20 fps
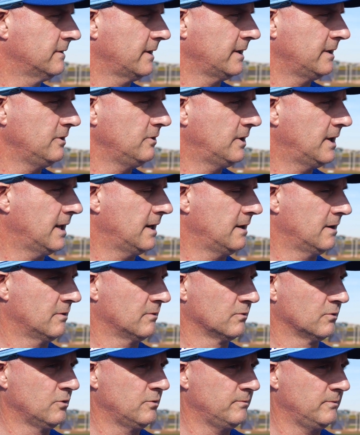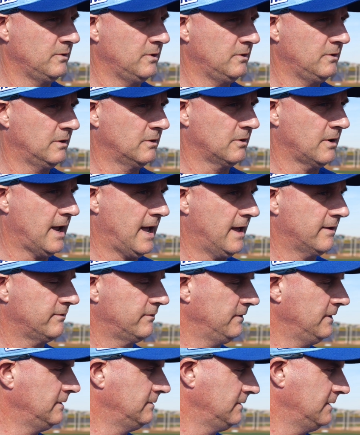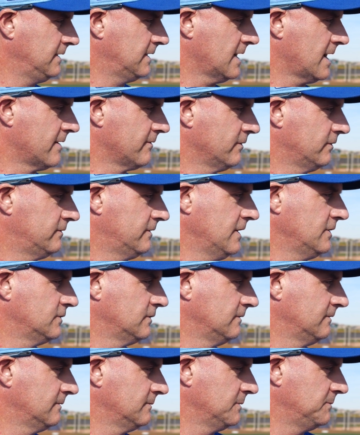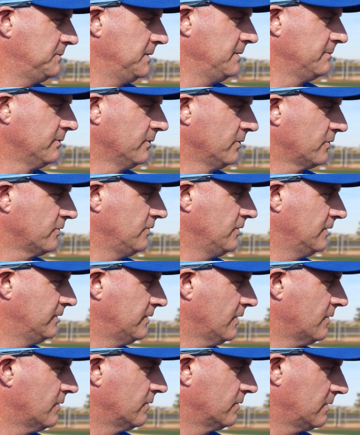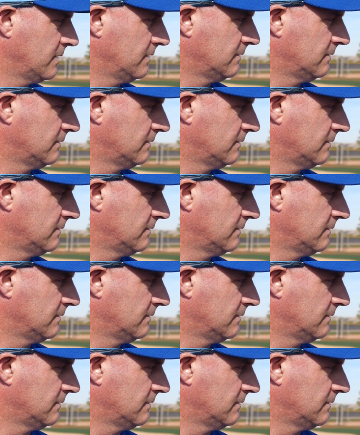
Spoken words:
Like you get in a room, you either have easy conversations with people or you don't.